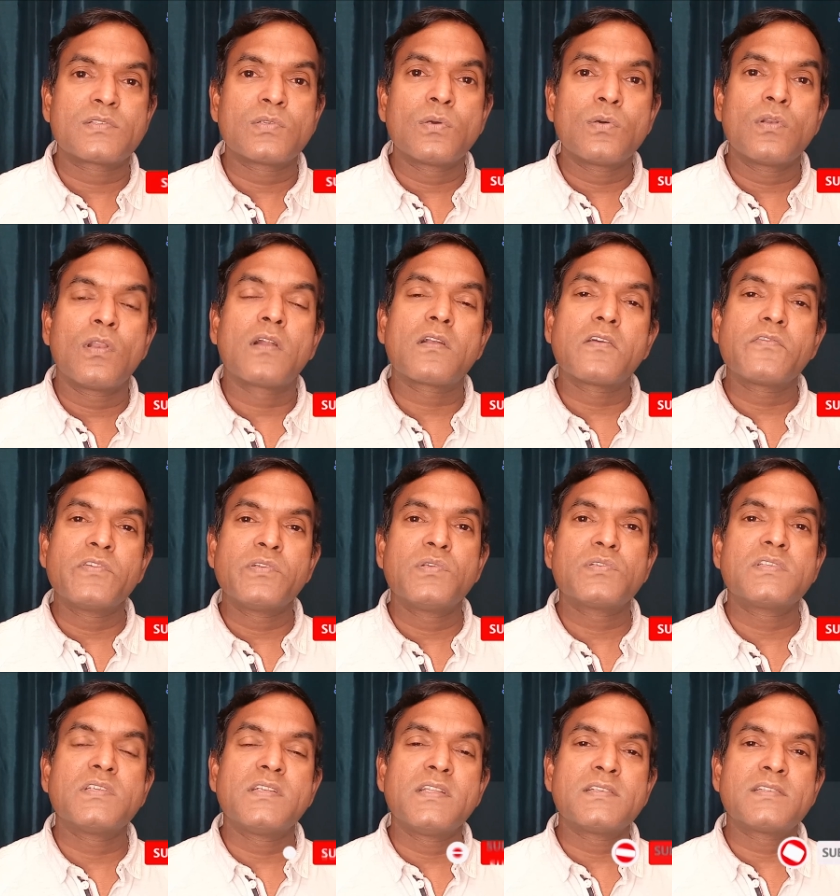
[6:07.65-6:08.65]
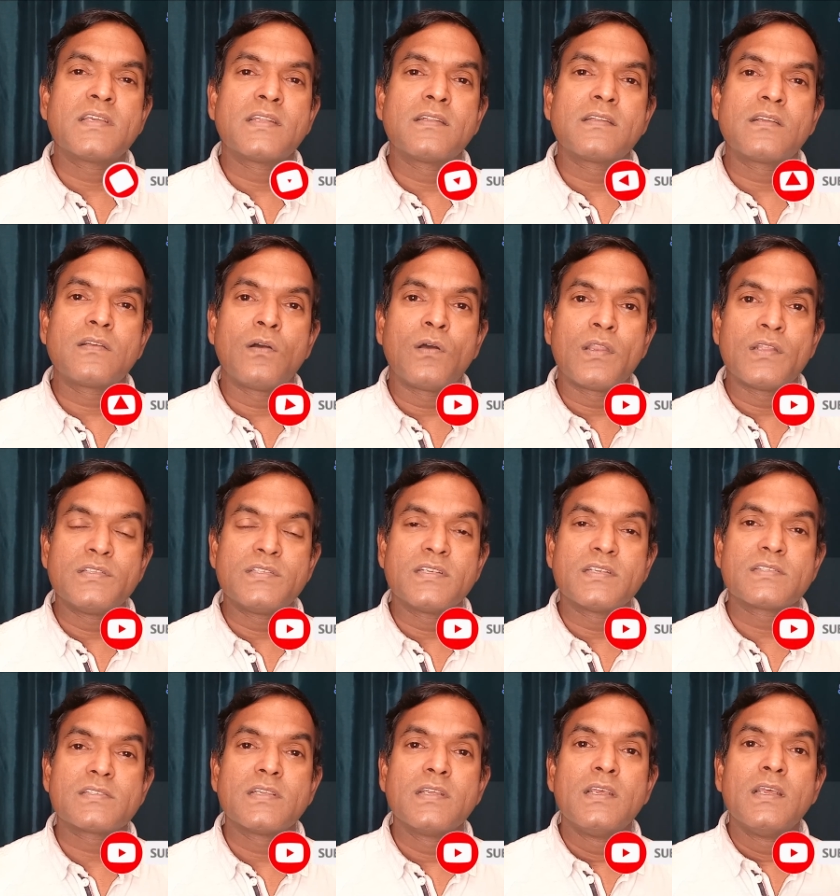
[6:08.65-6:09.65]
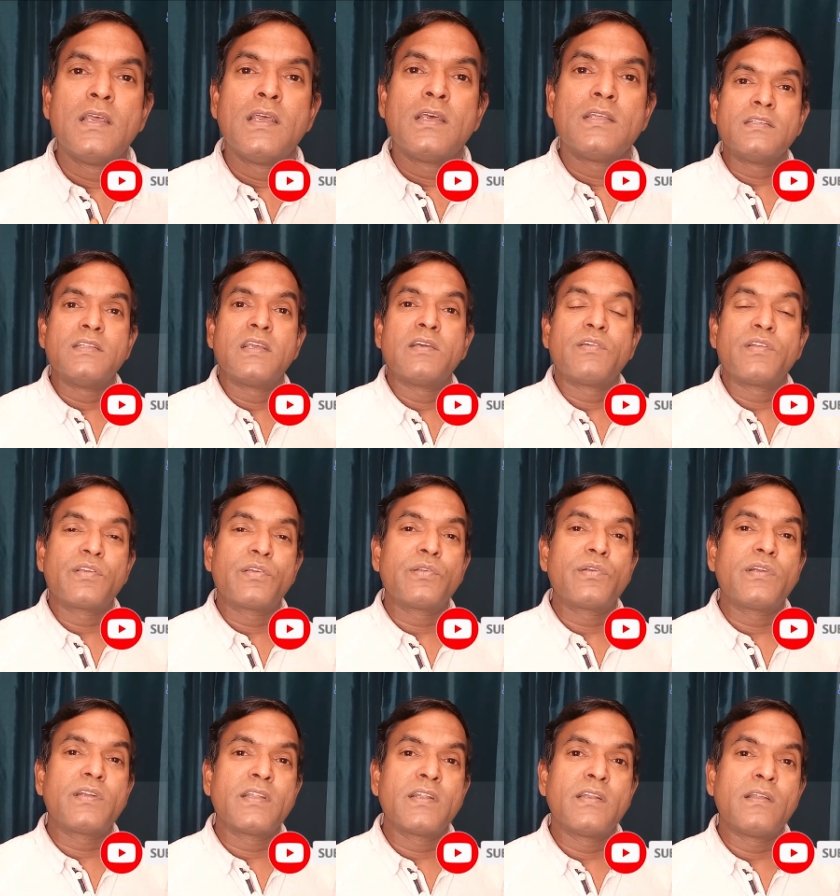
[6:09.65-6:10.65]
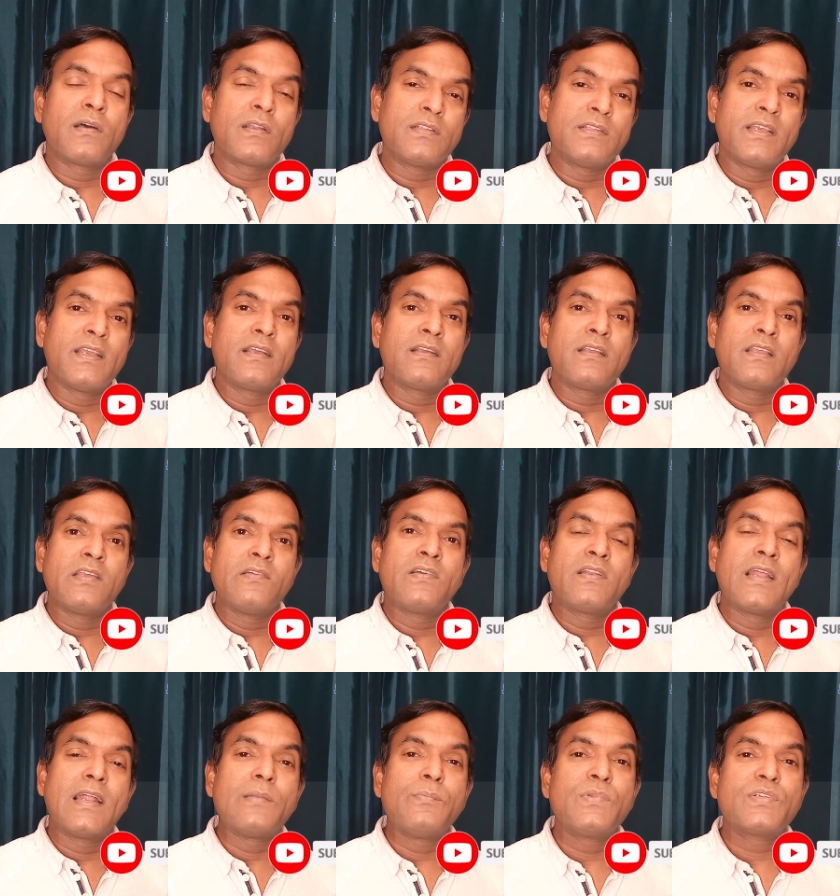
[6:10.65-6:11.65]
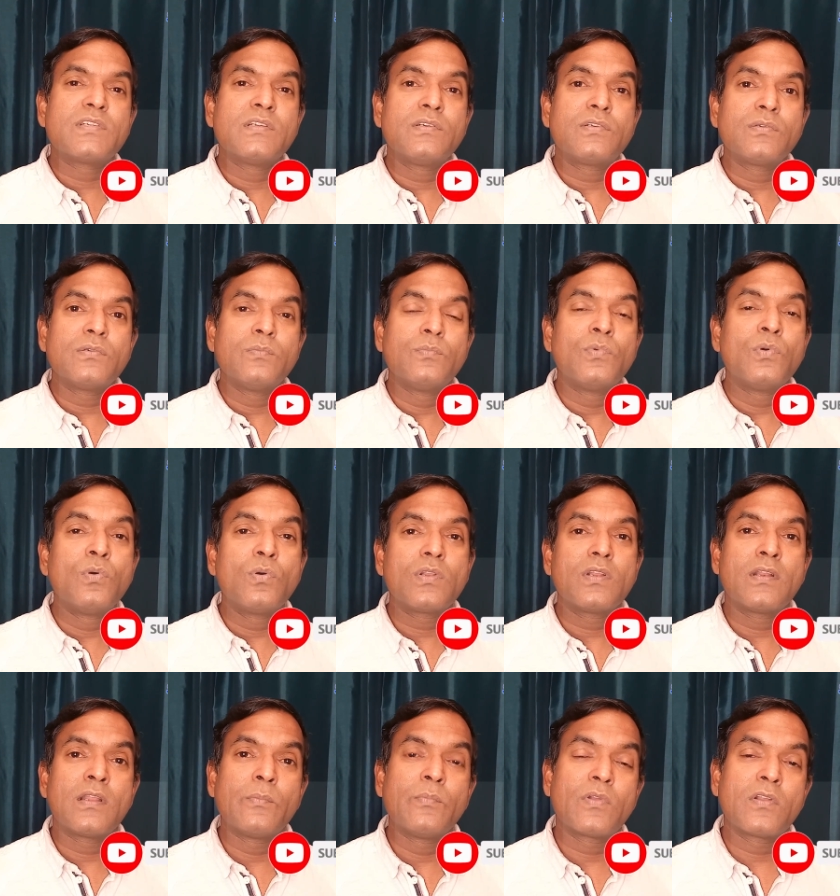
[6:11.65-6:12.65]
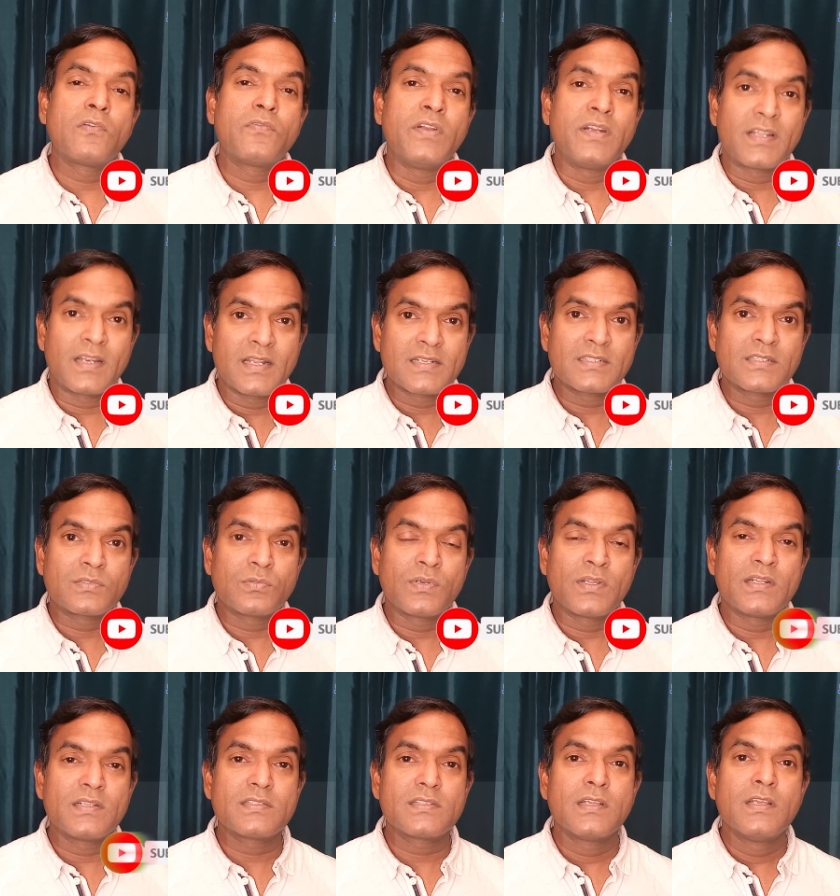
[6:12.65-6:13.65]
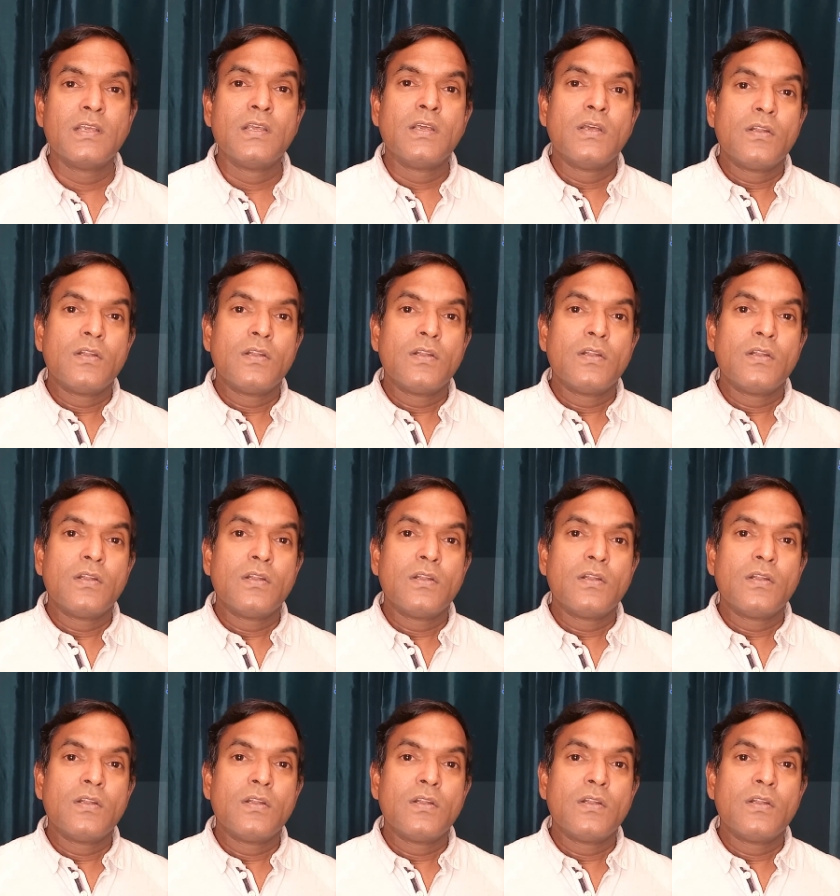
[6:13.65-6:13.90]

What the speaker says: So a lot of universities and colleges, they have recruited or they have given admission to more number of international students